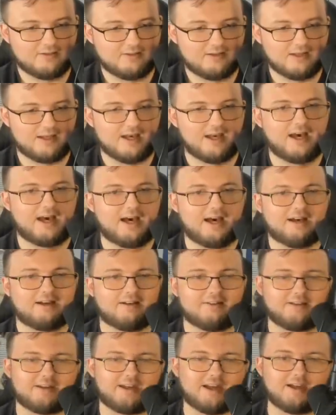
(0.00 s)
Ah,
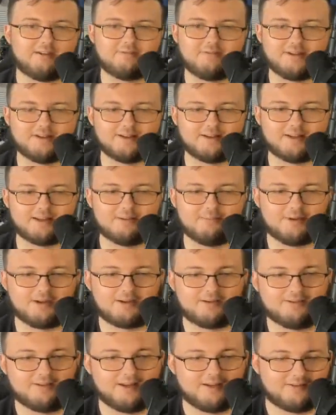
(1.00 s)
oh, okay. He's gonna get a pick
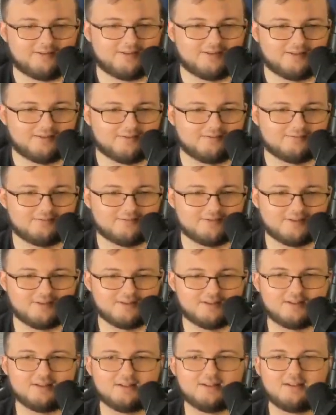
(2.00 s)
six.
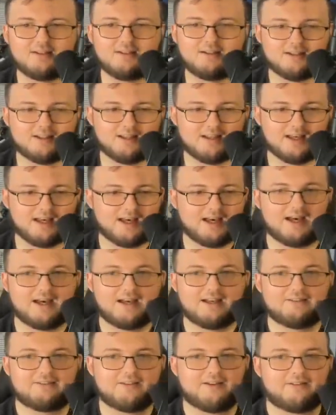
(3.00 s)
Oh,
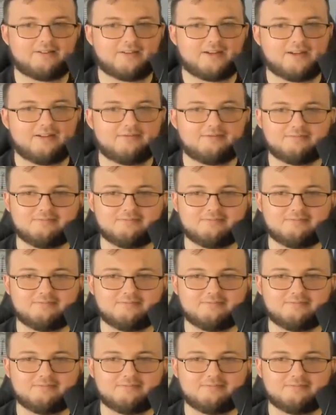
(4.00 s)
it's all good.